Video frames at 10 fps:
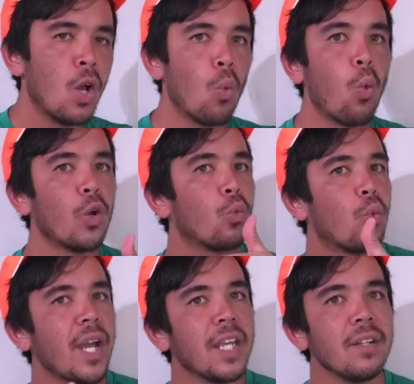What
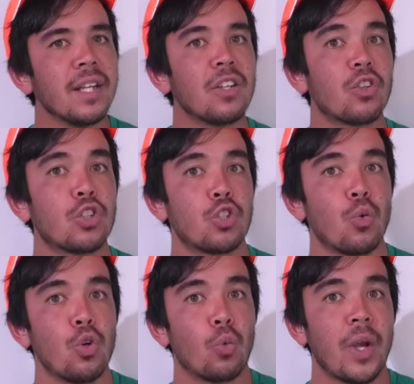regulates the
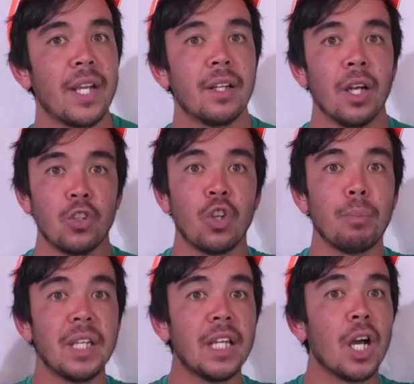stroke rate to
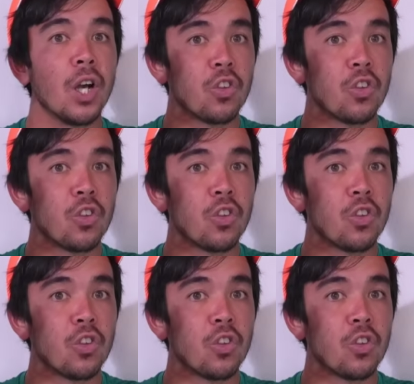be